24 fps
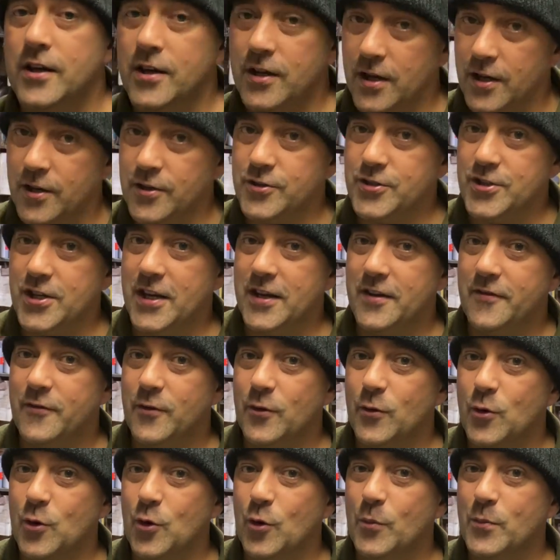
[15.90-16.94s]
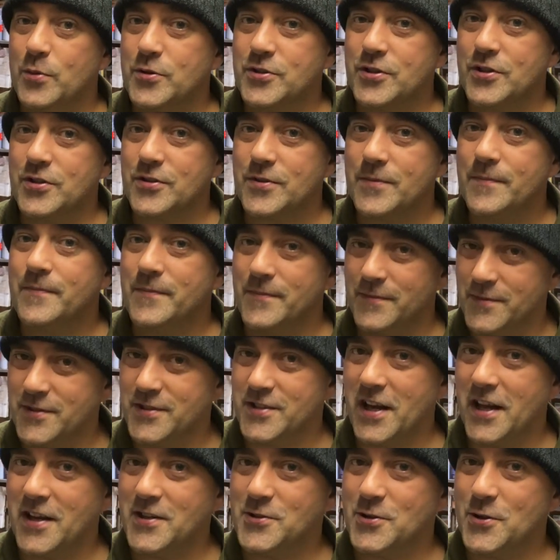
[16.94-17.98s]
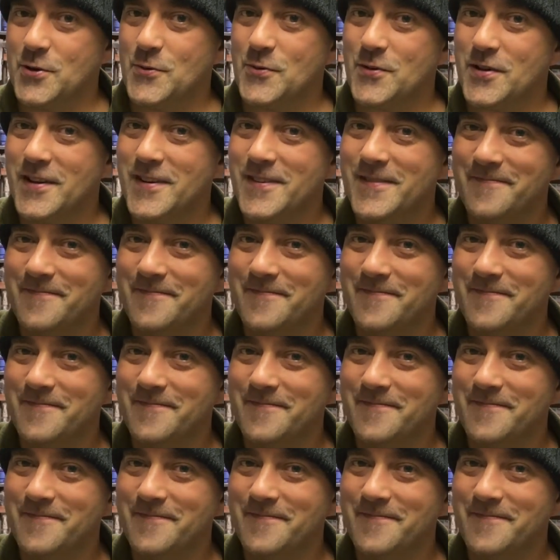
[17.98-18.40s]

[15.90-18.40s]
and cheerful compasses. Stay tuned.